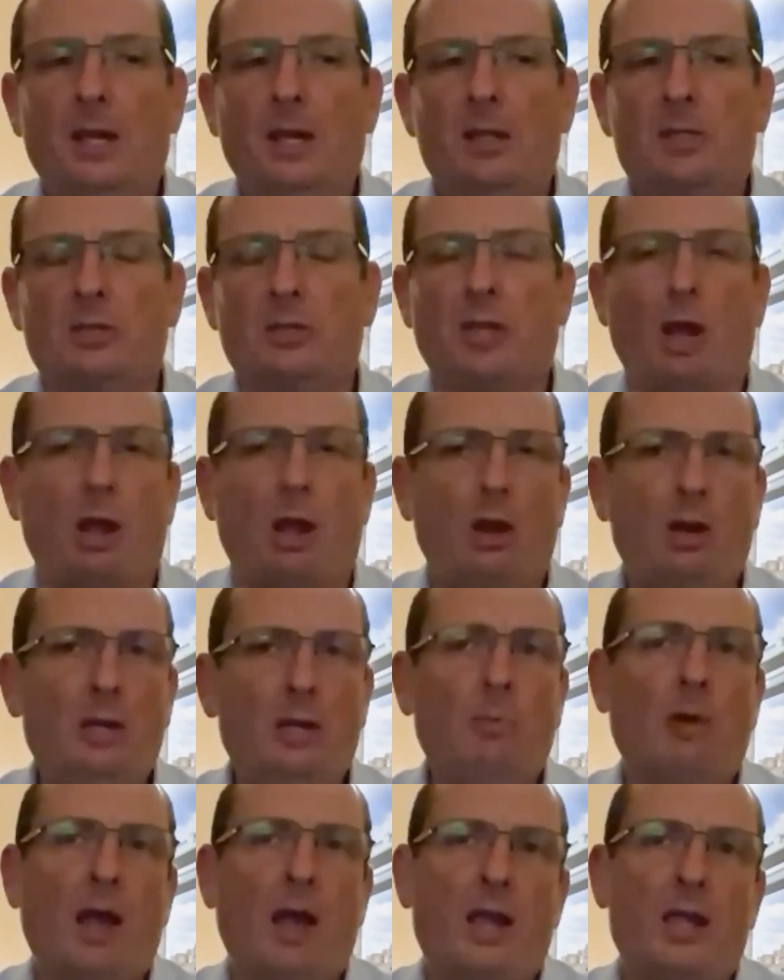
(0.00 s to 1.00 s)
So the
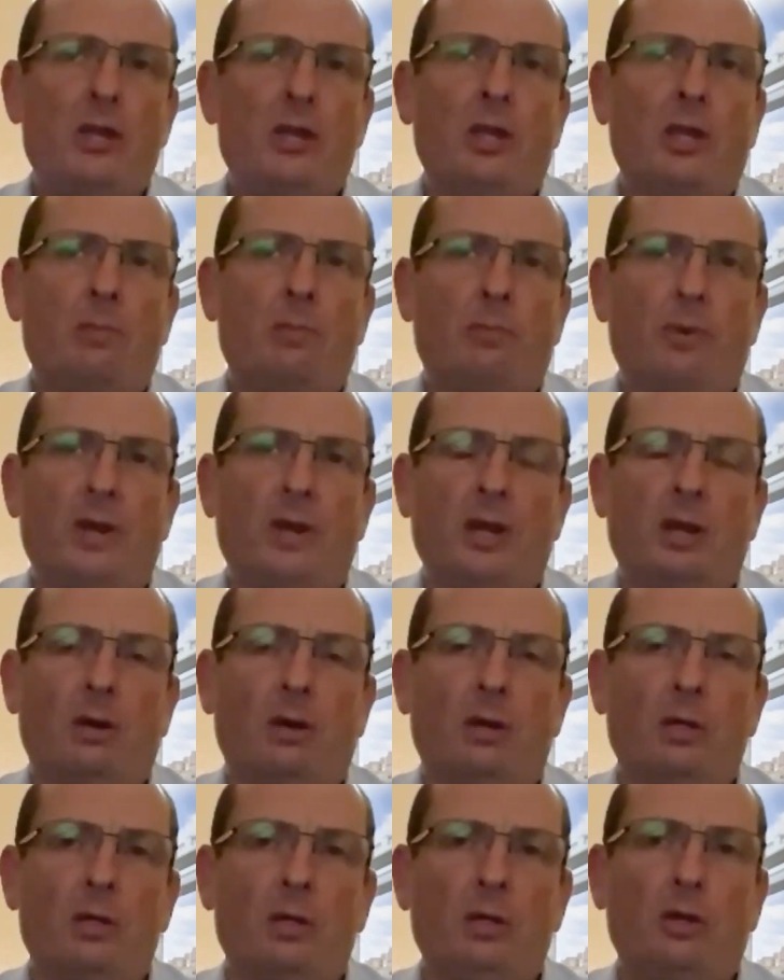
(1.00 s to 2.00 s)
only way you can bring
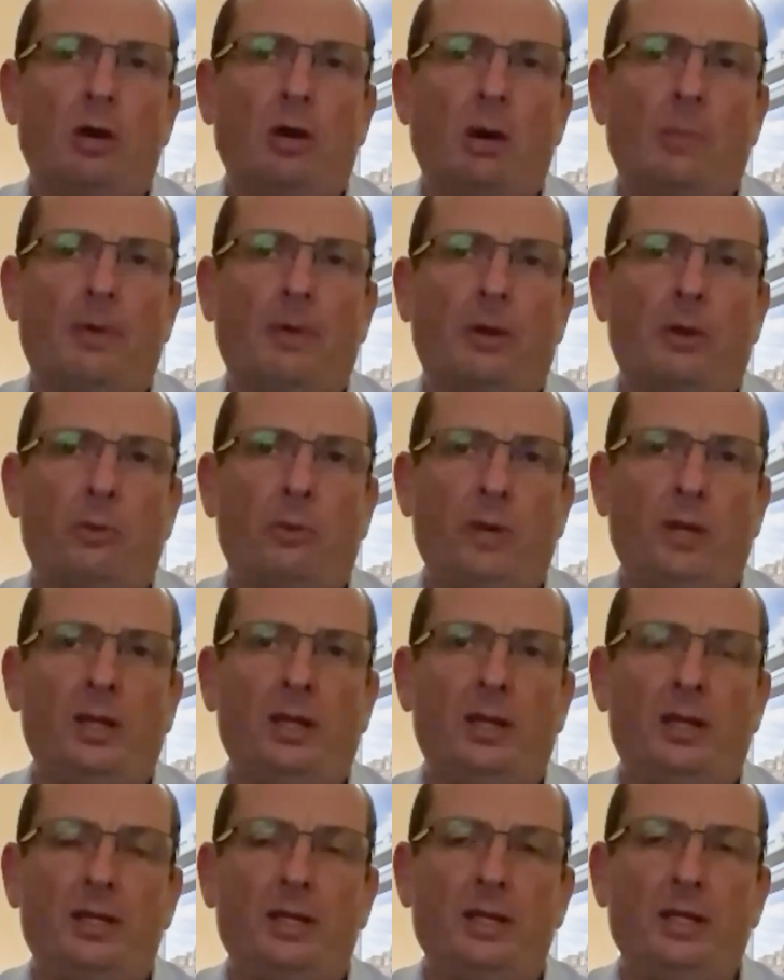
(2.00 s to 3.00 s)
on new copper
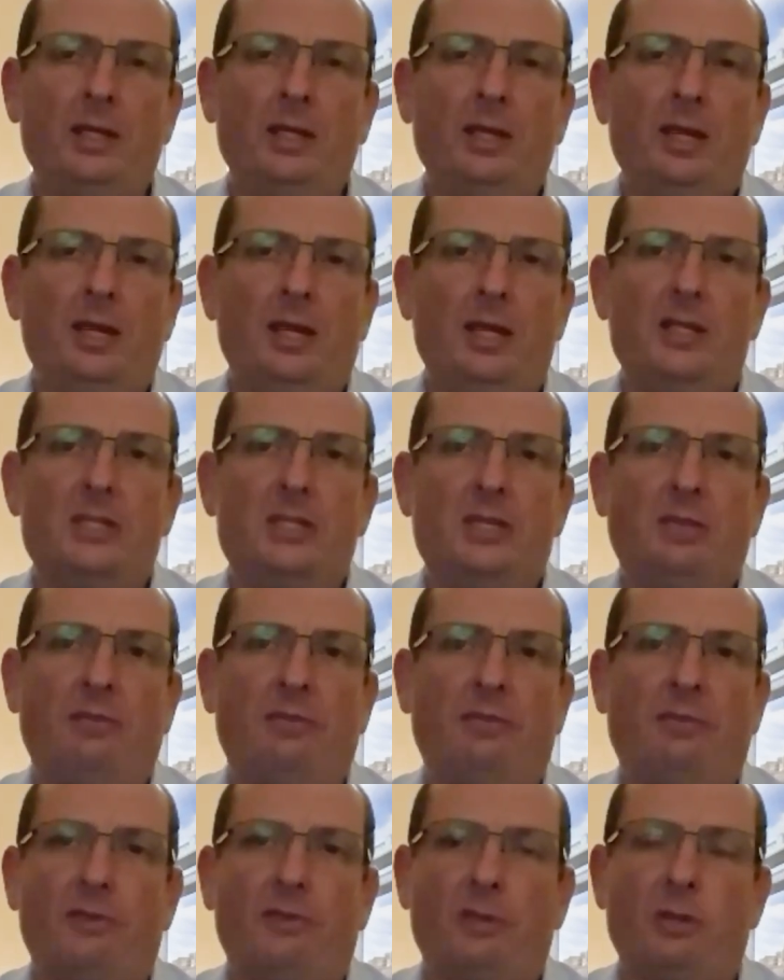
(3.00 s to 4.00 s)
quickly is
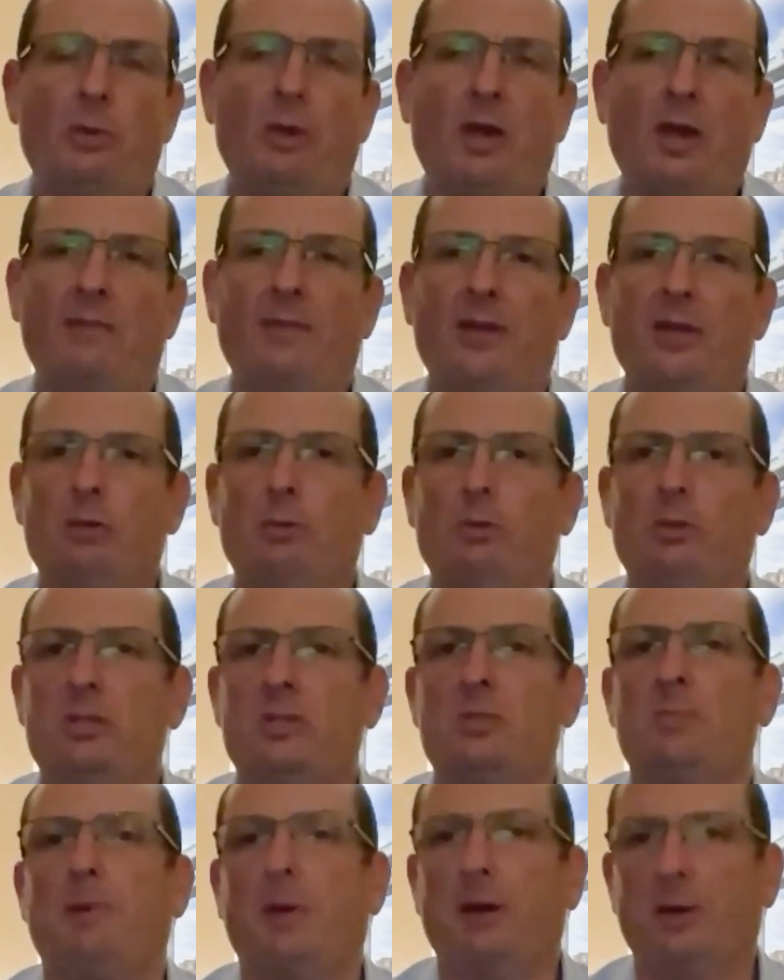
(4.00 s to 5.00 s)
if you have at your
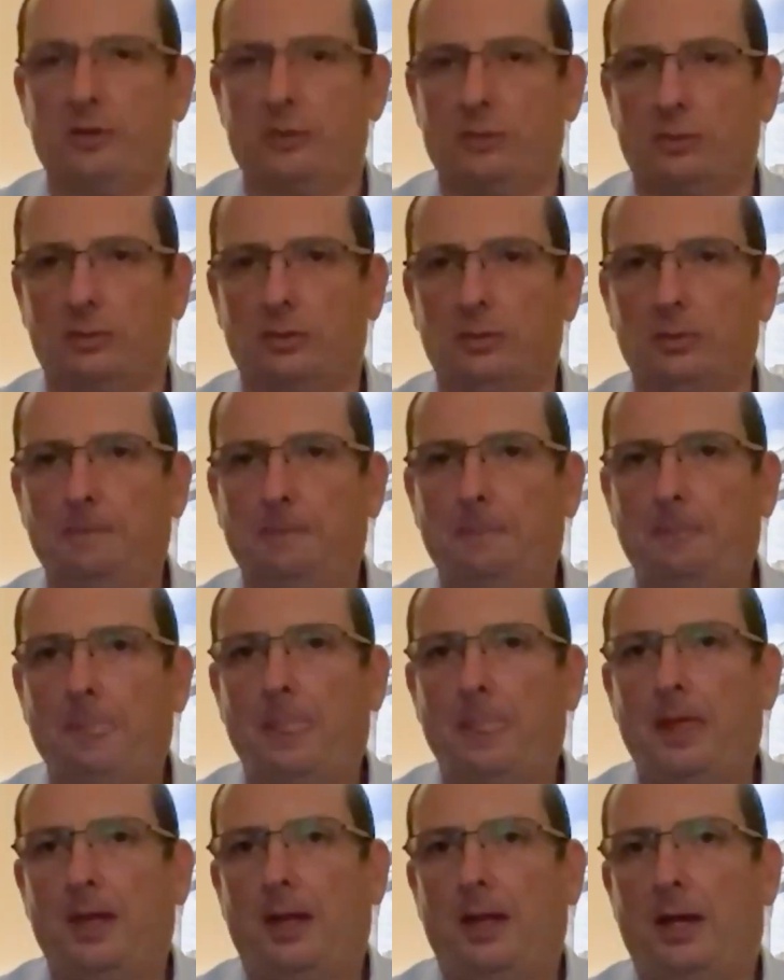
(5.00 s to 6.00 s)
disposal
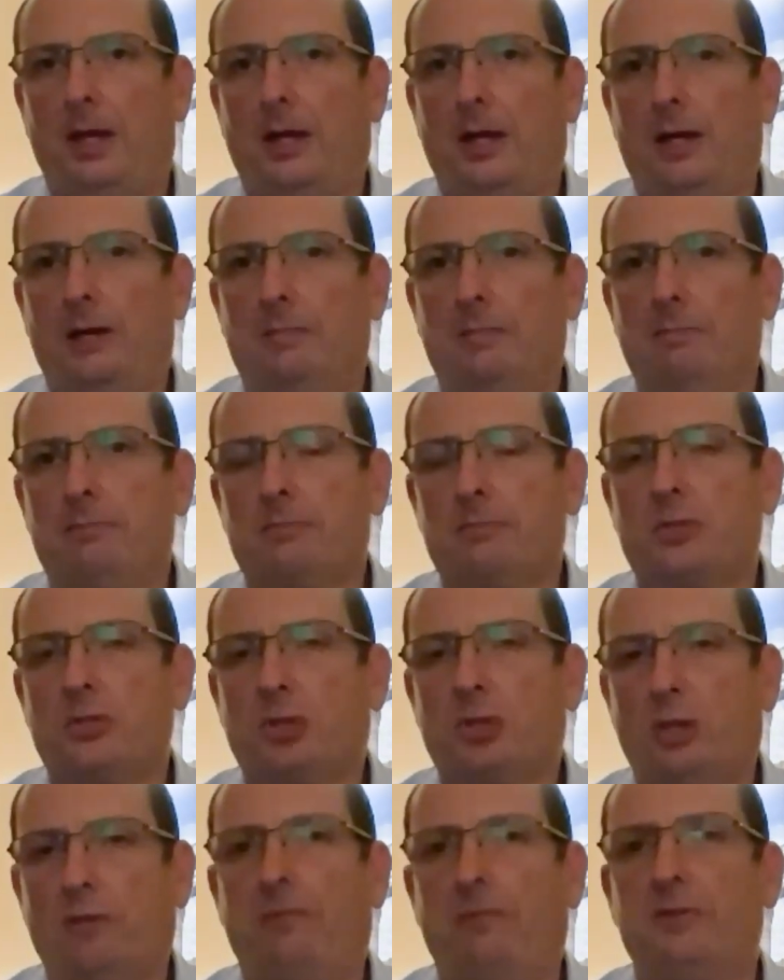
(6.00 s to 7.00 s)

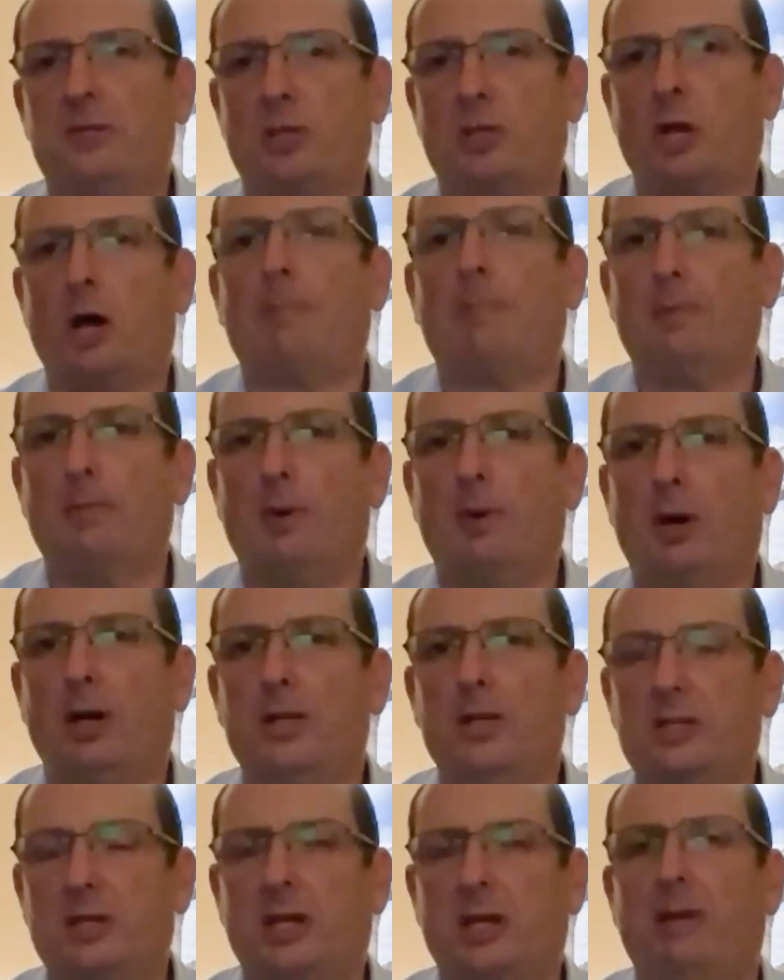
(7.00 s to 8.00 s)
surface copper
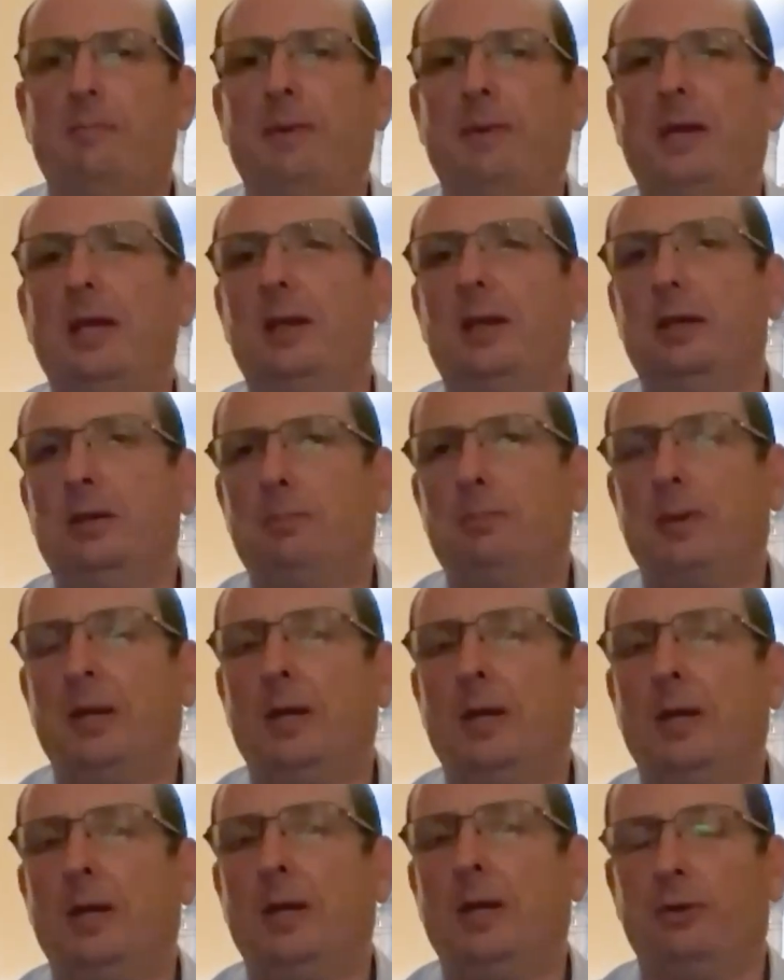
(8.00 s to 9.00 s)
mines that have been
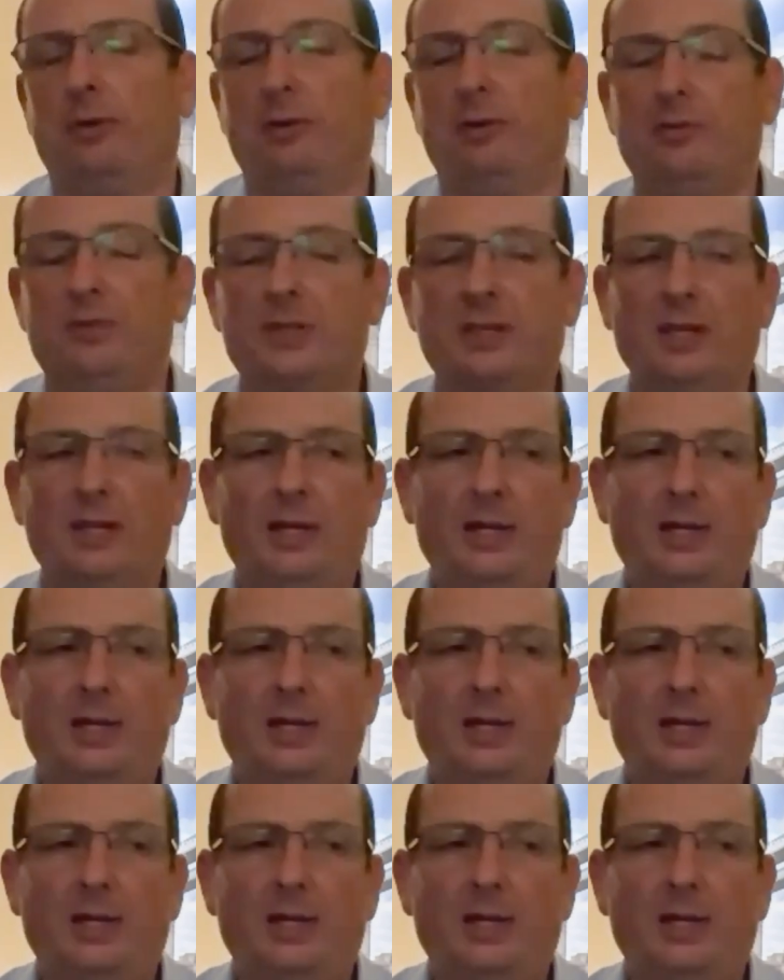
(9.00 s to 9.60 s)
approved.